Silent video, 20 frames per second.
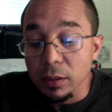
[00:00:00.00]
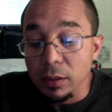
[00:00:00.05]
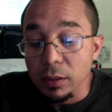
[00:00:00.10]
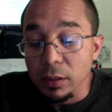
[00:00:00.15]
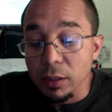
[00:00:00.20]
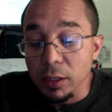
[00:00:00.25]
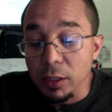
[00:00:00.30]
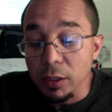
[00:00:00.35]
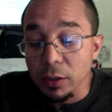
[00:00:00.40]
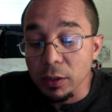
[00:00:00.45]

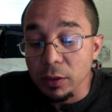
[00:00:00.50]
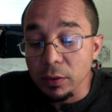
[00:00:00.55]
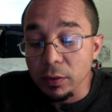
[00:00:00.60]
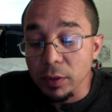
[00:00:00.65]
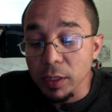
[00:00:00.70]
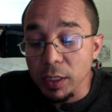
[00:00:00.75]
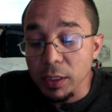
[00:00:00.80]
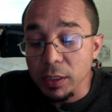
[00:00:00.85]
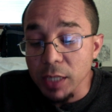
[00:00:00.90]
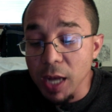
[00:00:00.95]
You know,
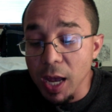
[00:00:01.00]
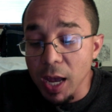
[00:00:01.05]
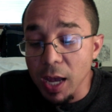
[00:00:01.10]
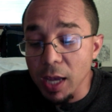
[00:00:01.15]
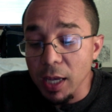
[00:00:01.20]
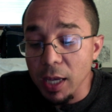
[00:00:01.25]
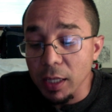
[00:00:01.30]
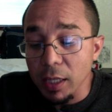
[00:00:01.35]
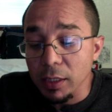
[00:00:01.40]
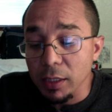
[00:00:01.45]
it's not,
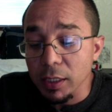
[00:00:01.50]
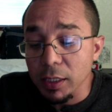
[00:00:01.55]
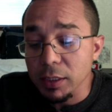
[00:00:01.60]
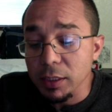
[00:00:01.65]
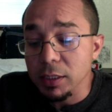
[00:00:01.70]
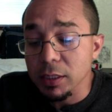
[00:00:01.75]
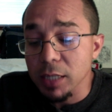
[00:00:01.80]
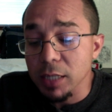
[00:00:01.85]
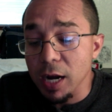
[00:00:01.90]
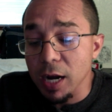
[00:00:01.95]
this
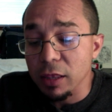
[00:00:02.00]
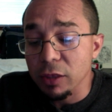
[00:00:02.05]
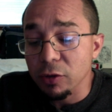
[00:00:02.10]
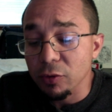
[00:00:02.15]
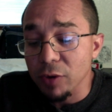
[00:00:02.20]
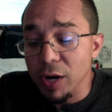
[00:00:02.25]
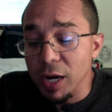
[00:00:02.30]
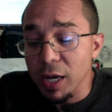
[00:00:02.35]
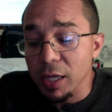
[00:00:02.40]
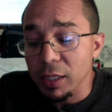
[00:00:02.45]
is not a
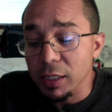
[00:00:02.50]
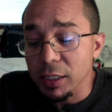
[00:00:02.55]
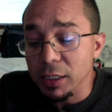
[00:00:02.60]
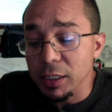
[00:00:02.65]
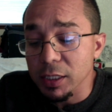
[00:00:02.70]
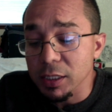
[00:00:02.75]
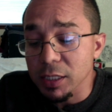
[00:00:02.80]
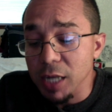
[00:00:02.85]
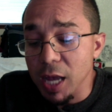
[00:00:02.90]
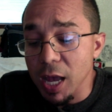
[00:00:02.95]
thread. This
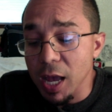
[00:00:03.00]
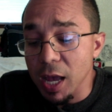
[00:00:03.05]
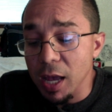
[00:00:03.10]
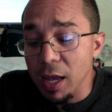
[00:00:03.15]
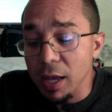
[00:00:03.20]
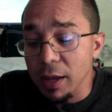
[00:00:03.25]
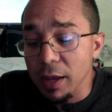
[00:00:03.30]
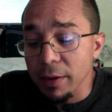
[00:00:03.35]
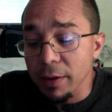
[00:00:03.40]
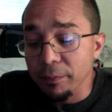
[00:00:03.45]
is
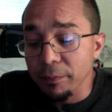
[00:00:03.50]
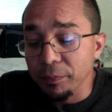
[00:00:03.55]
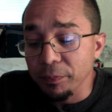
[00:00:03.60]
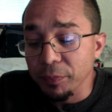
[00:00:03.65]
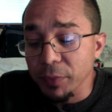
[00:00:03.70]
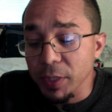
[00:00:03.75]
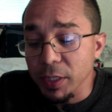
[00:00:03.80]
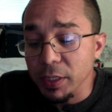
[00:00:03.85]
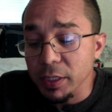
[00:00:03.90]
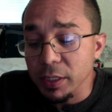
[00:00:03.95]

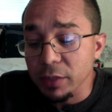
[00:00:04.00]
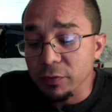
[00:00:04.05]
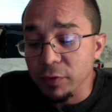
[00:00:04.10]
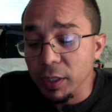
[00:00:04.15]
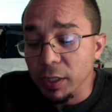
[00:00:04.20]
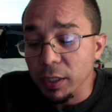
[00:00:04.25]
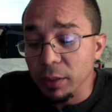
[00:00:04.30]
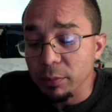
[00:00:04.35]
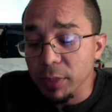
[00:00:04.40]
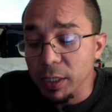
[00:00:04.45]

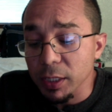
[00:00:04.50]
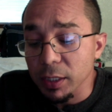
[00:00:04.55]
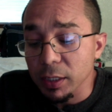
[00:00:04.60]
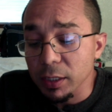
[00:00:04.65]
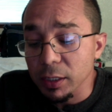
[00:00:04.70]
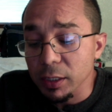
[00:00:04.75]
fucking me